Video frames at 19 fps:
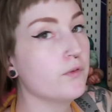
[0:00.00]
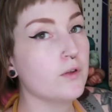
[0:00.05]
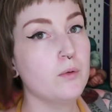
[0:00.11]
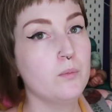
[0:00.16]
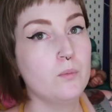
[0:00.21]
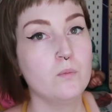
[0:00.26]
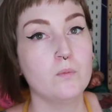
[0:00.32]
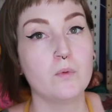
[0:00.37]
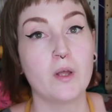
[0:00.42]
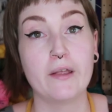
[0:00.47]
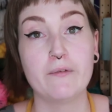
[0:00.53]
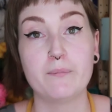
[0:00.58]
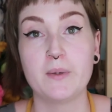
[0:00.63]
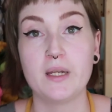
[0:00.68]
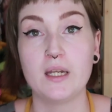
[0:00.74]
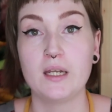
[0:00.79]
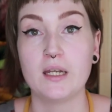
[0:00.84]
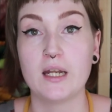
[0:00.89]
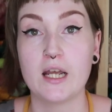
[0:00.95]
of them have
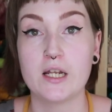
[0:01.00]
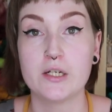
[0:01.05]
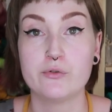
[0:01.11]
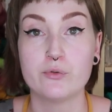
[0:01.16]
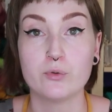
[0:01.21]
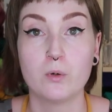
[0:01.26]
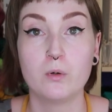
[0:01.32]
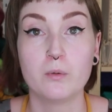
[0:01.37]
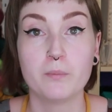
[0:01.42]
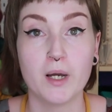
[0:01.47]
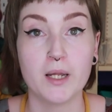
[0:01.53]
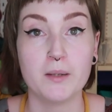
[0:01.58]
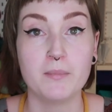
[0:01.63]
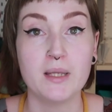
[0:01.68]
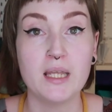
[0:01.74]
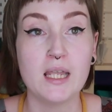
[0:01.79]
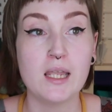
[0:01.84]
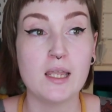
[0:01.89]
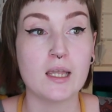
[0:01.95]
been hand drawn by
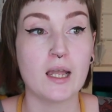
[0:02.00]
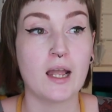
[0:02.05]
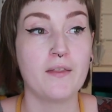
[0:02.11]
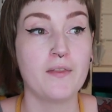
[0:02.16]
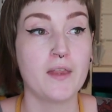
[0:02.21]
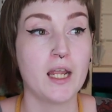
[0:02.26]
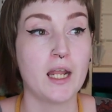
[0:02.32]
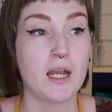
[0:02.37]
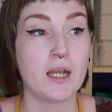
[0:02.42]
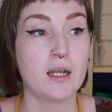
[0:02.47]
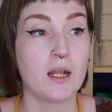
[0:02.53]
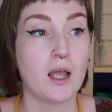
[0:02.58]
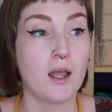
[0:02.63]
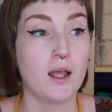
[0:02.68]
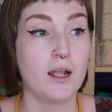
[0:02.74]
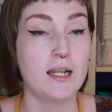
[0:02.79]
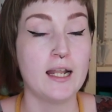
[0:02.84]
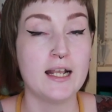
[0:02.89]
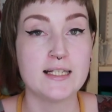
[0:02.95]
me and
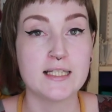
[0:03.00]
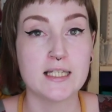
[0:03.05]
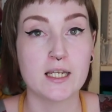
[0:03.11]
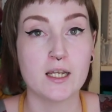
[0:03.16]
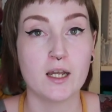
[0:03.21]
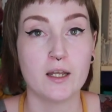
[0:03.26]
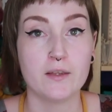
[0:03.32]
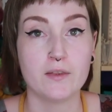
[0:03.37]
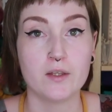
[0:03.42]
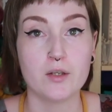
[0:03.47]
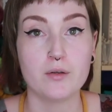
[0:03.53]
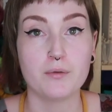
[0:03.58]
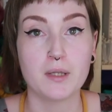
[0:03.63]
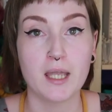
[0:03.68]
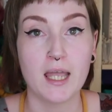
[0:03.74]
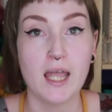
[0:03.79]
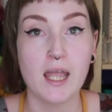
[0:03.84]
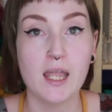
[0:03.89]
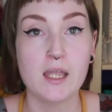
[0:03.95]
then laser cut in the
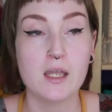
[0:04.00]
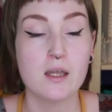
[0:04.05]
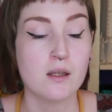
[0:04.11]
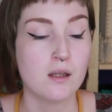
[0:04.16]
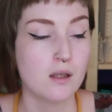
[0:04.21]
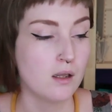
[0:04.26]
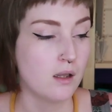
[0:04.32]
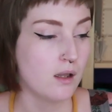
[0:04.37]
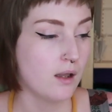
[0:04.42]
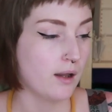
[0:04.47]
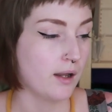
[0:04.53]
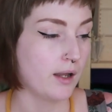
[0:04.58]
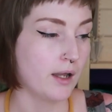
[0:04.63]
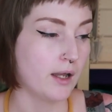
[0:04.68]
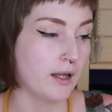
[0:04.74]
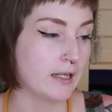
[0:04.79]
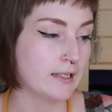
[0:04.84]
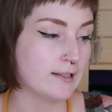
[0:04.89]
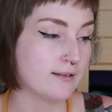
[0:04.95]

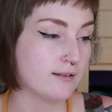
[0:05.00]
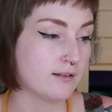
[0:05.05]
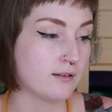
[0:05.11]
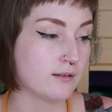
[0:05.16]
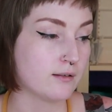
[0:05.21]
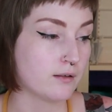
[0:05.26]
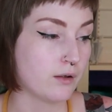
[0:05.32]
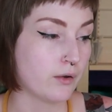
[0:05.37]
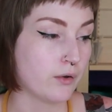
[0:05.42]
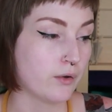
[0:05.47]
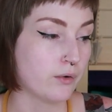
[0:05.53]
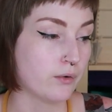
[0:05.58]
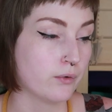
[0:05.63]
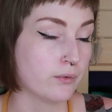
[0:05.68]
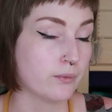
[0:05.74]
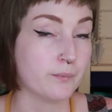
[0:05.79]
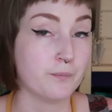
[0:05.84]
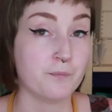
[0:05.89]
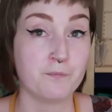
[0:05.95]
UK.
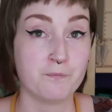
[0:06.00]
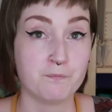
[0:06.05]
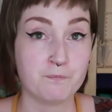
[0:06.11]
So